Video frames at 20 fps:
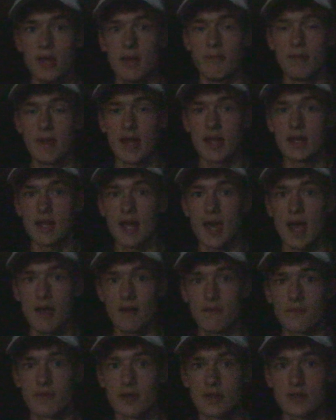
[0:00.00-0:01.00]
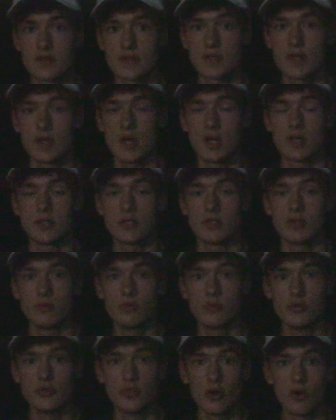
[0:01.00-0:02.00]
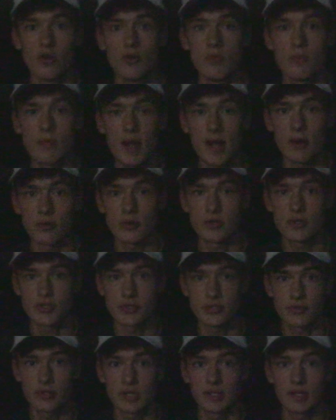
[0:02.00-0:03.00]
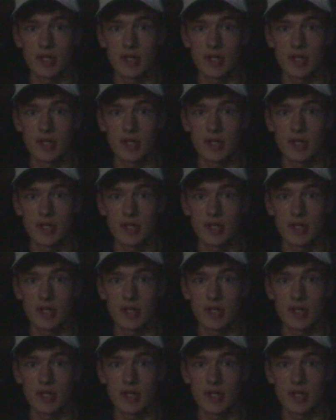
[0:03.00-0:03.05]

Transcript: made efforts to dome our street